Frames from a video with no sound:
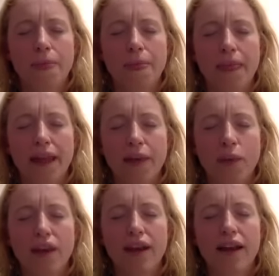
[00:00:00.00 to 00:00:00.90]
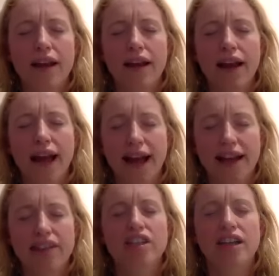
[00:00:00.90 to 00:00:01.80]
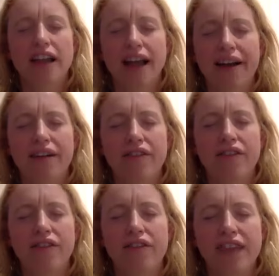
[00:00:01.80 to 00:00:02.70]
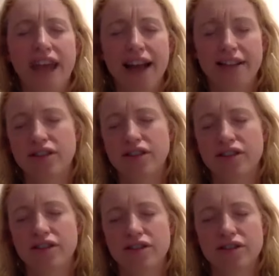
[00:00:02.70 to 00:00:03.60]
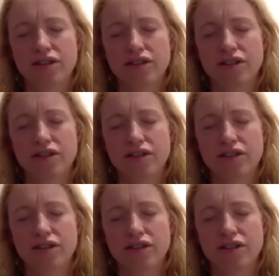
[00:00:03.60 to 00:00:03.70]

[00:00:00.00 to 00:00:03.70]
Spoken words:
And we actually have the answers